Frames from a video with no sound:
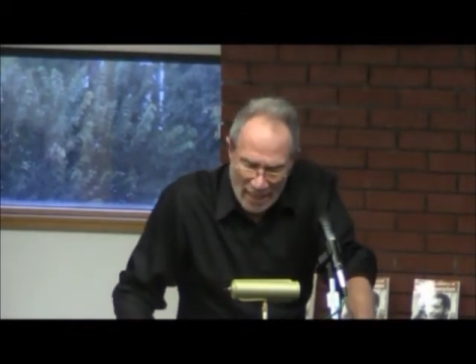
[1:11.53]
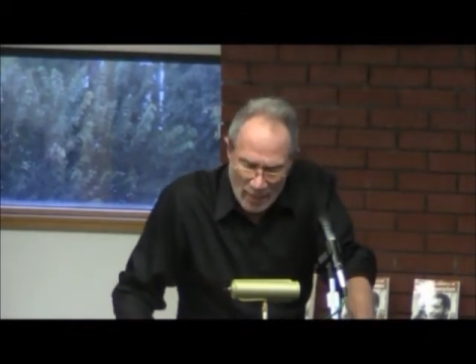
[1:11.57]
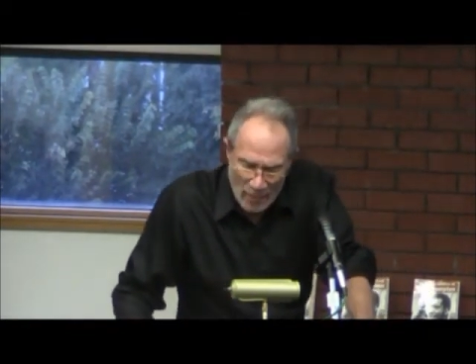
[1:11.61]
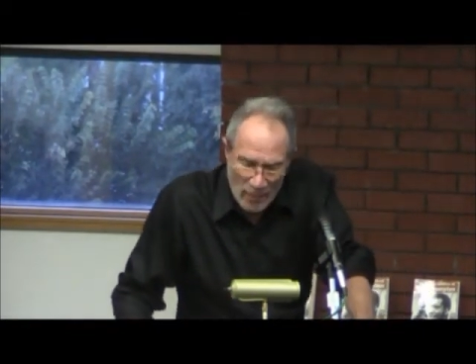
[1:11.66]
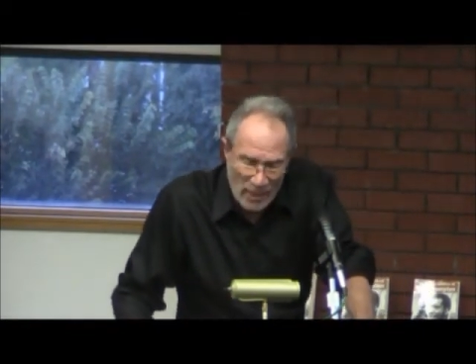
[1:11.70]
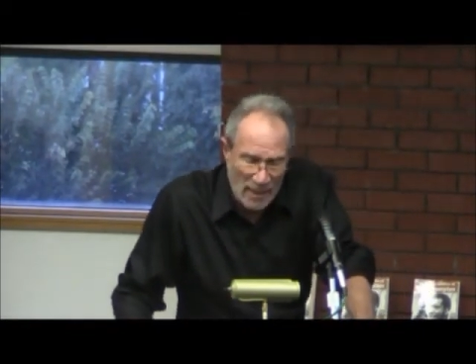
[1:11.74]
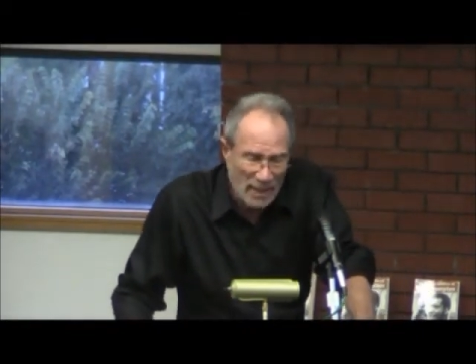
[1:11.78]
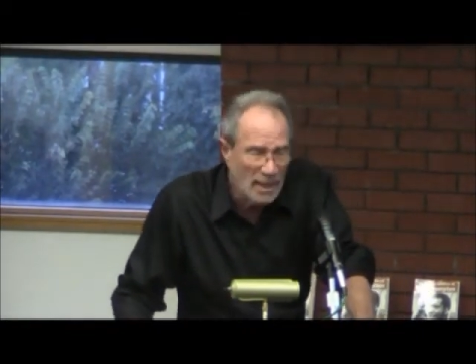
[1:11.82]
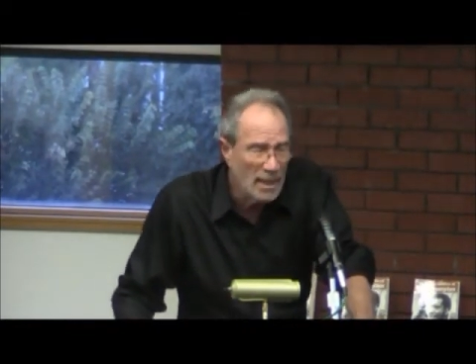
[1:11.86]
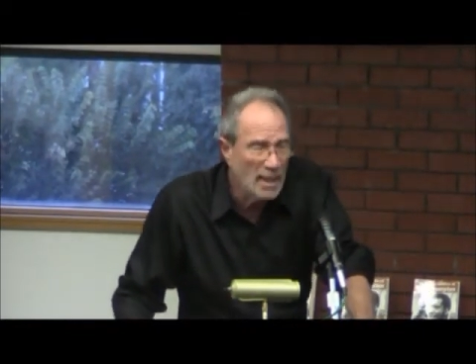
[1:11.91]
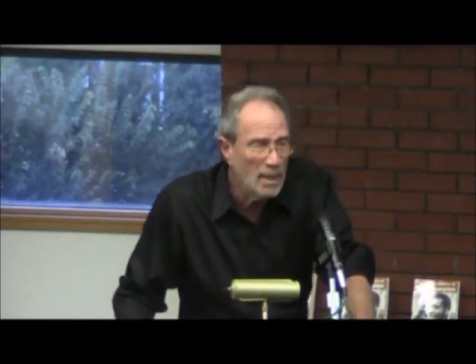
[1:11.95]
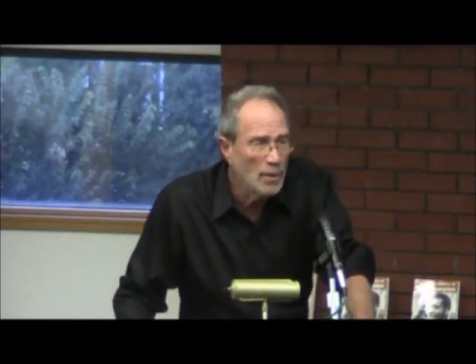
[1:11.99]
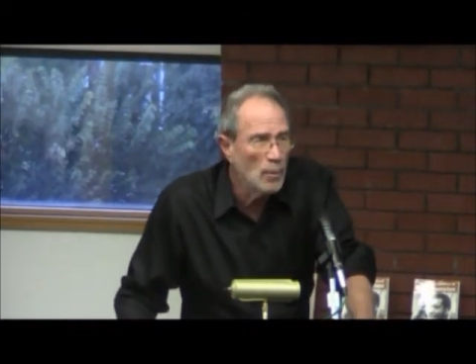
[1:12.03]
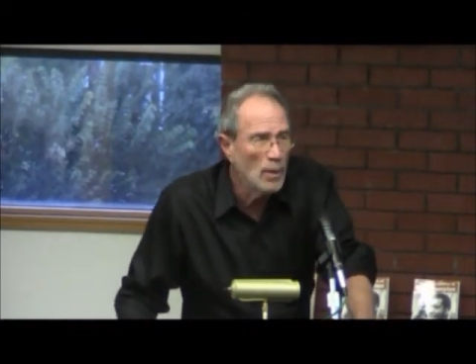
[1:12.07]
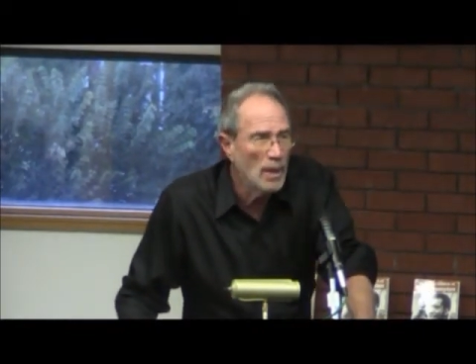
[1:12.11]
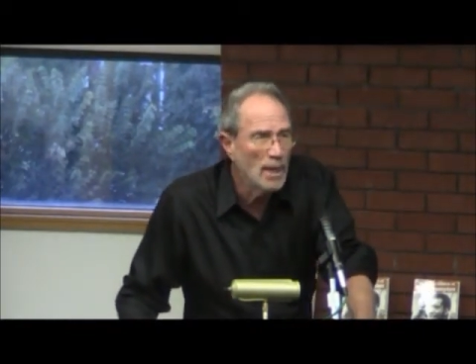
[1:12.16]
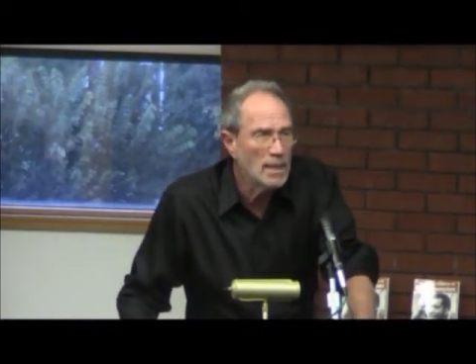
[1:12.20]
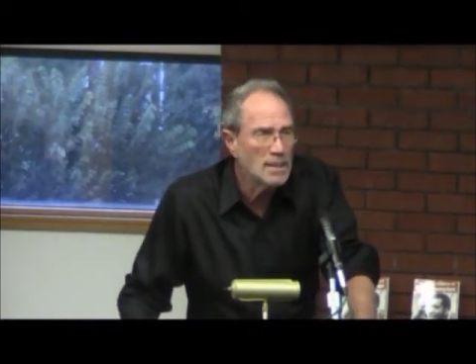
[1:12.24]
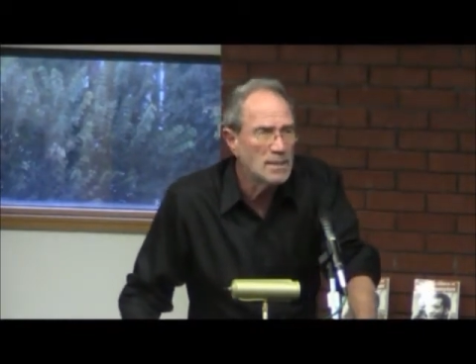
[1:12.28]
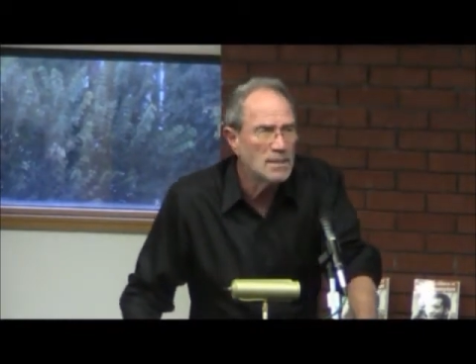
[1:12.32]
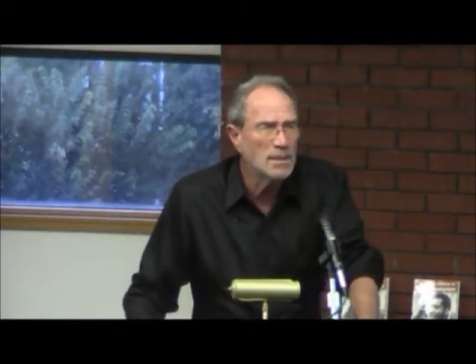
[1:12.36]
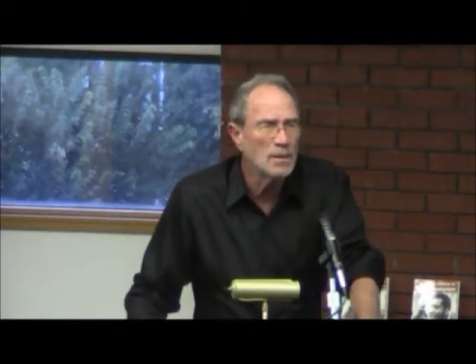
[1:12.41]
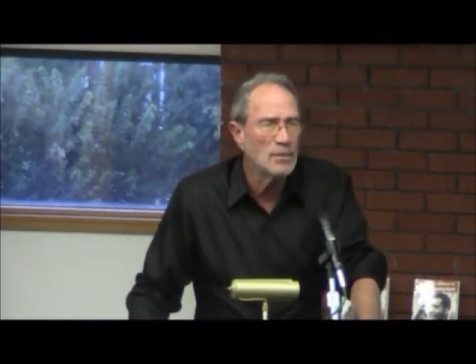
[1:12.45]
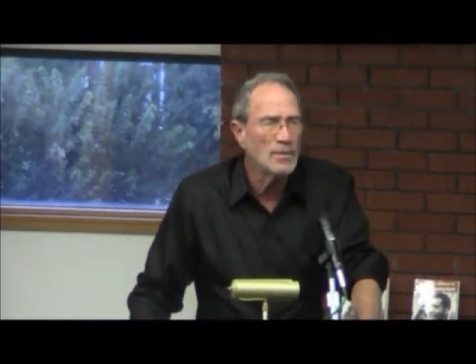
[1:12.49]
But
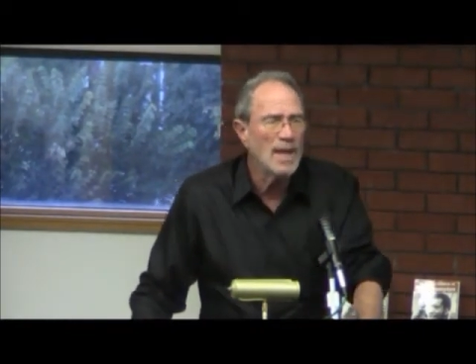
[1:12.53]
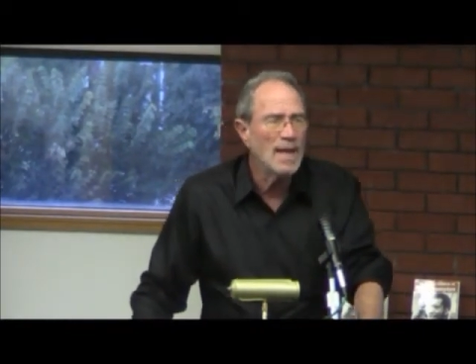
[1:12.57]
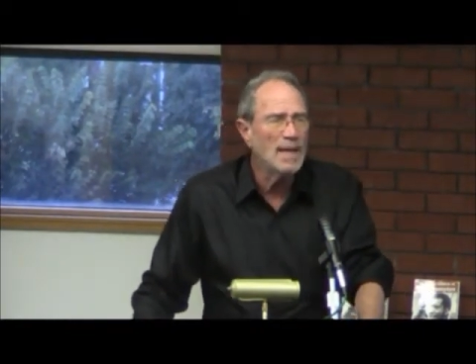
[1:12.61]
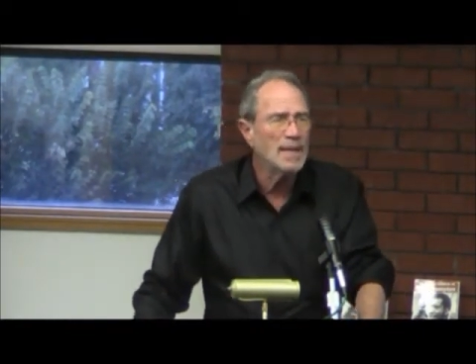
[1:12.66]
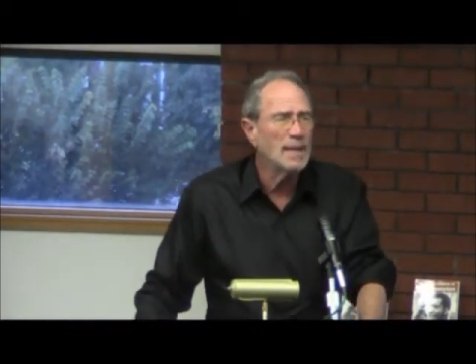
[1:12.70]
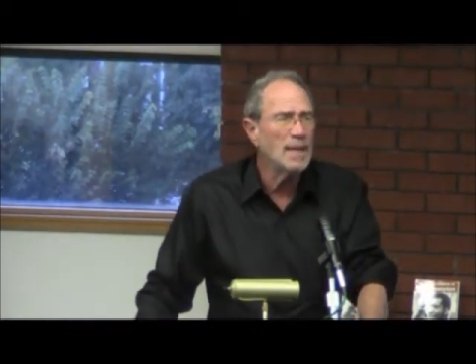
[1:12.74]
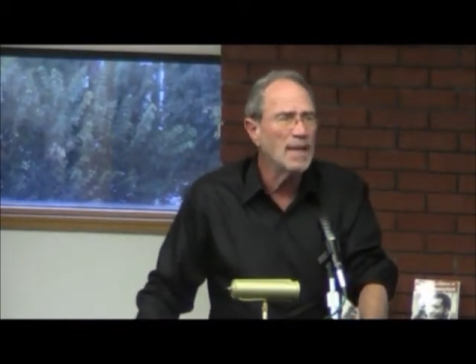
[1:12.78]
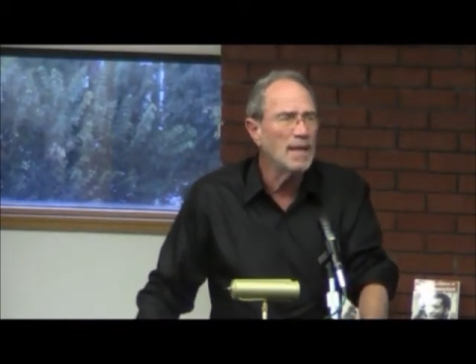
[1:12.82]
anyway, so that